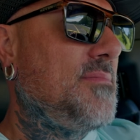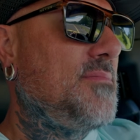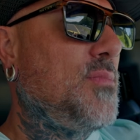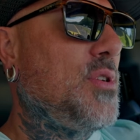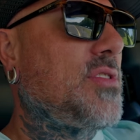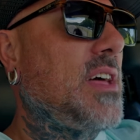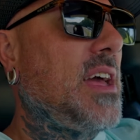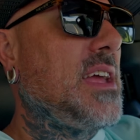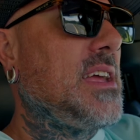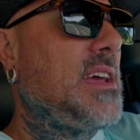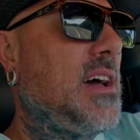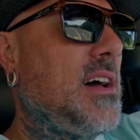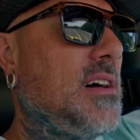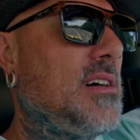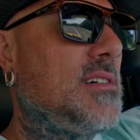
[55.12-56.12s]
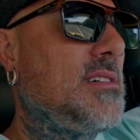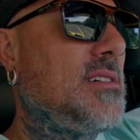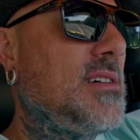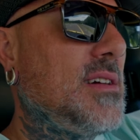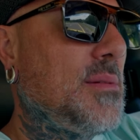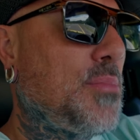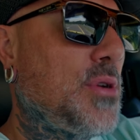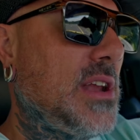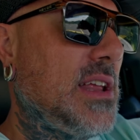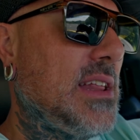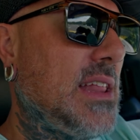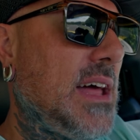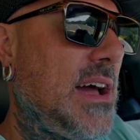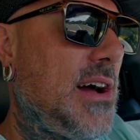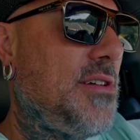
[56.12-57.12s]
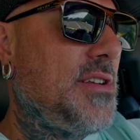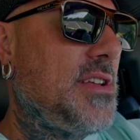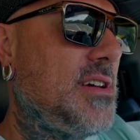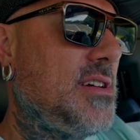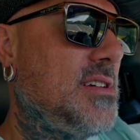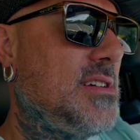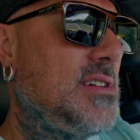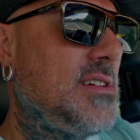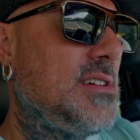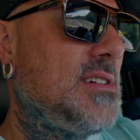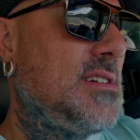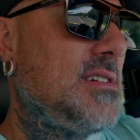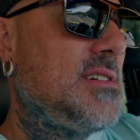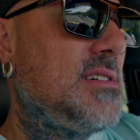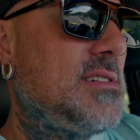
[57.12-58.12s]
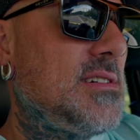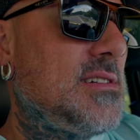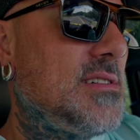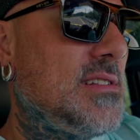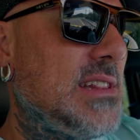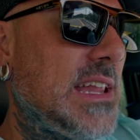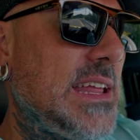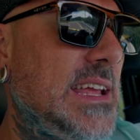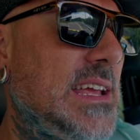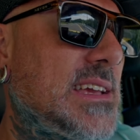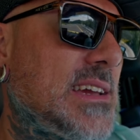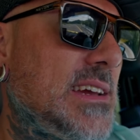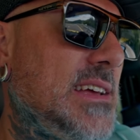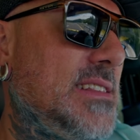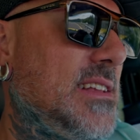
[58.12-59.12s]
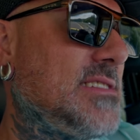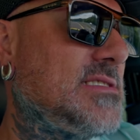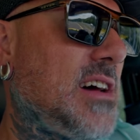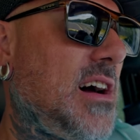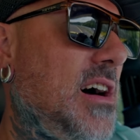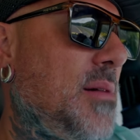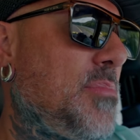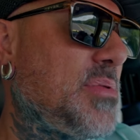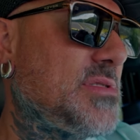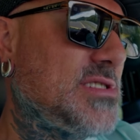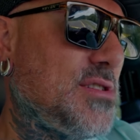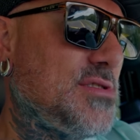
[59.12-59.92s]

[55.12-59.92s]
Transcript: with a pretty loud leak in the top, so